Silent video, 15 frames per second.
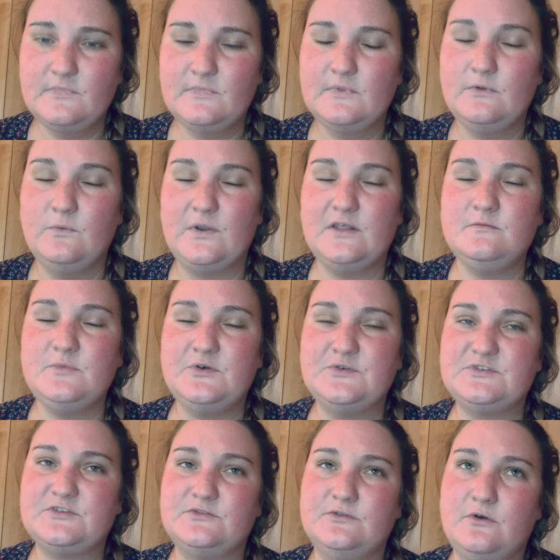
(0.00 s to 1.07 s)
One of the
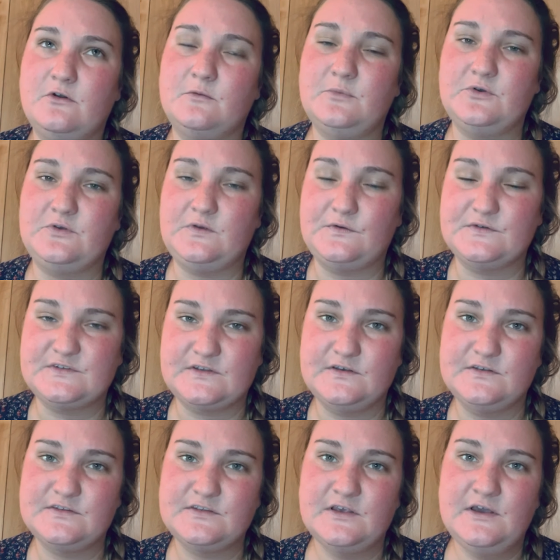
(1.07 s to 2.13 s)
most notable
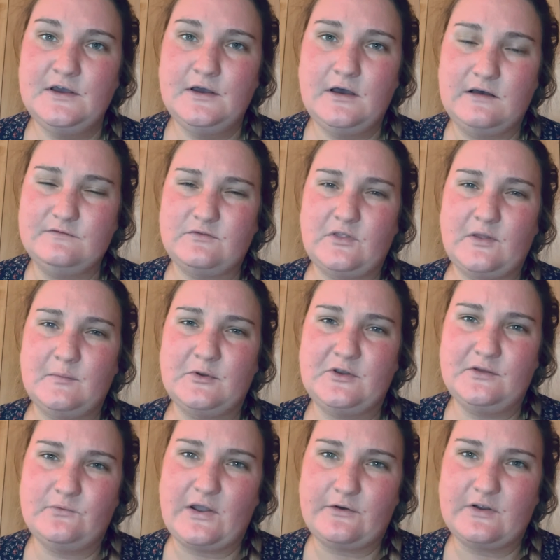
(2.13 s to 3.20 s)
uses of liberty
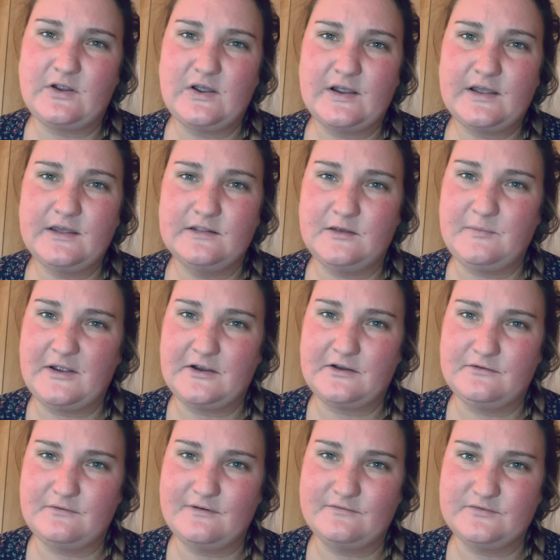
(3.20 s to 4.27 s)
rhetoric in the
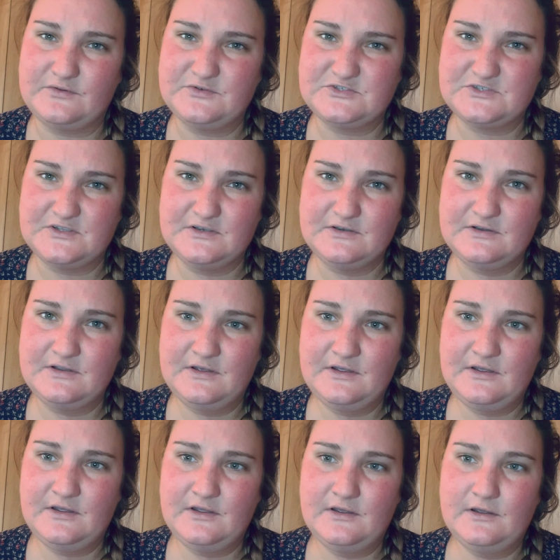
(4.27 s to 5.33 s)
American Revolution
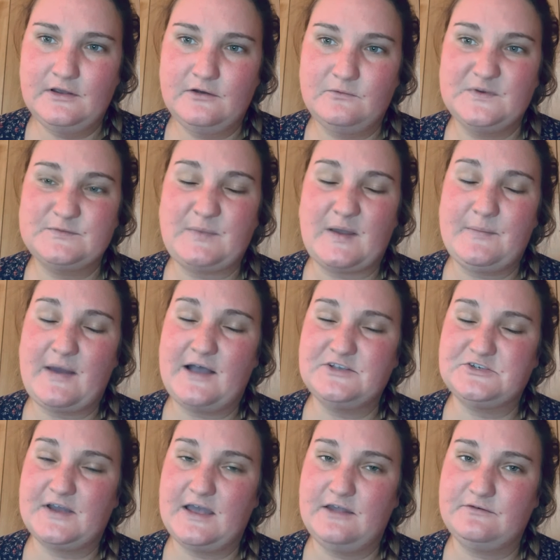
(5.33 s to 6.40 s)
was by
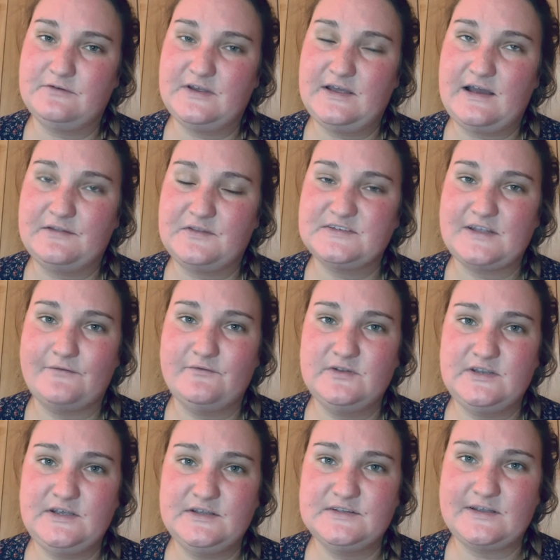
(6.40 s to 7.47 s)
Patrick Henry at the
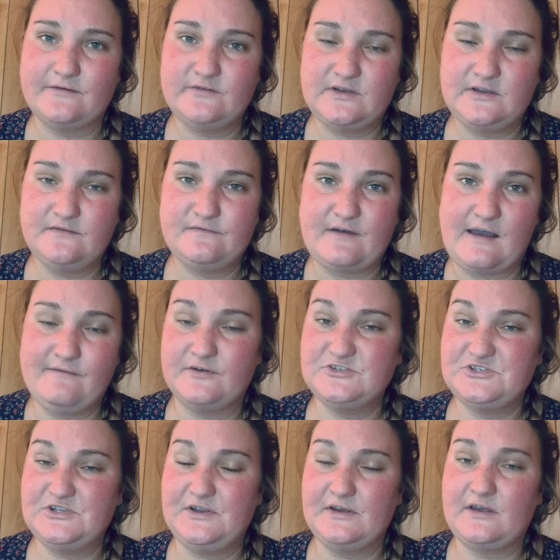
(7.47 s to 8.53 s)
1775
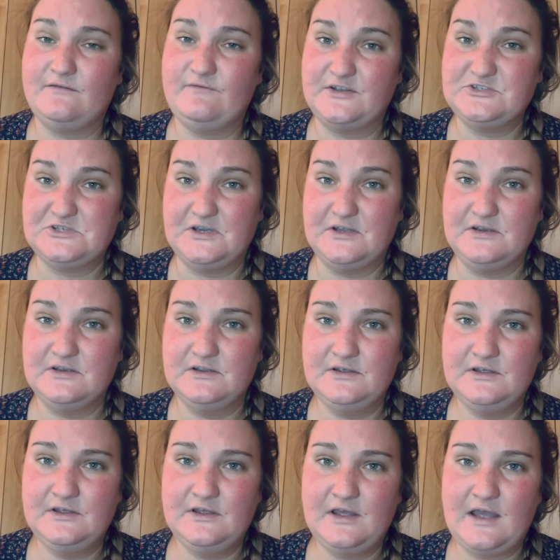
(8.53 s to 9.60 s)
Virginia Convention,
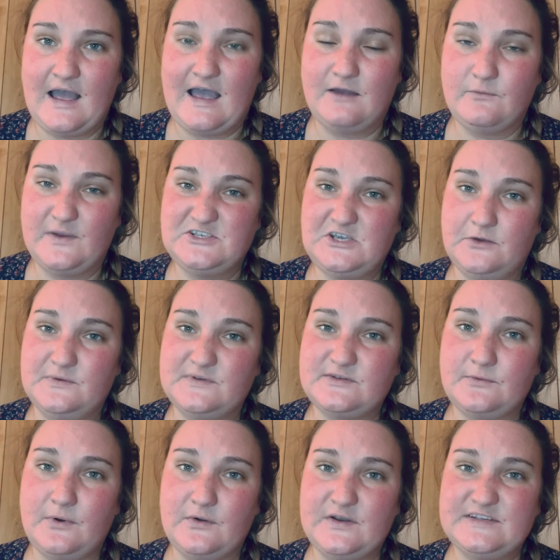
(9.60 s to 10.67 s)
at which he was
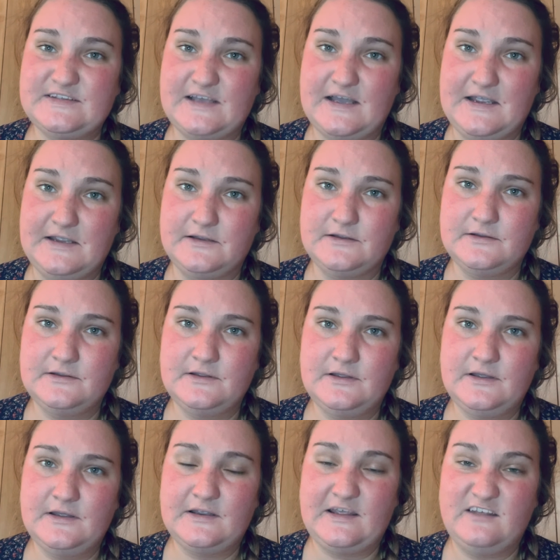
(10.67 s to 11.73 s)
quoted saying,
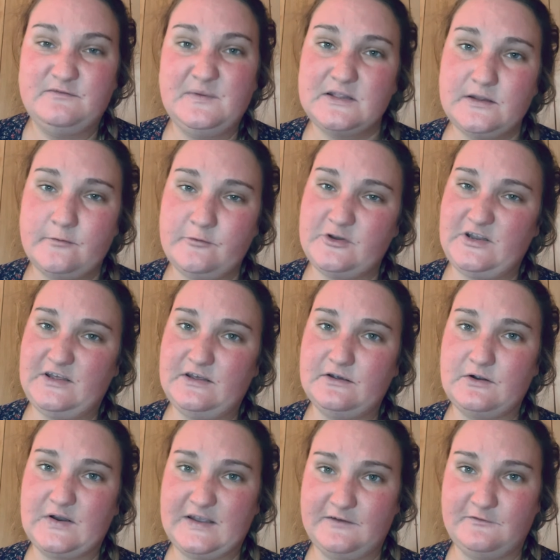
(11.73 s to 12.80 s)
"Give me liberty
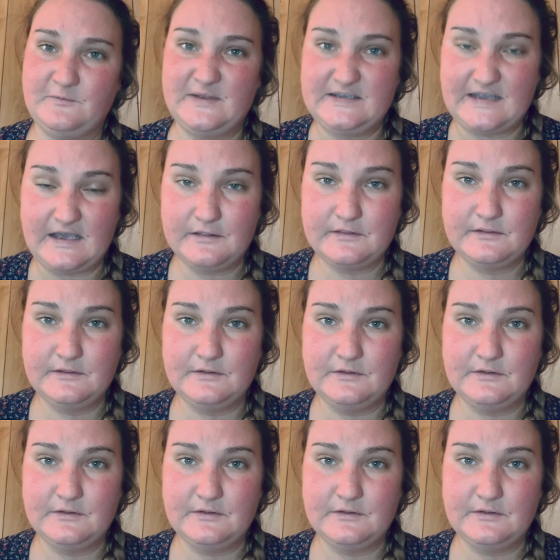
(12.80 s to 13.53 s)
or give me death."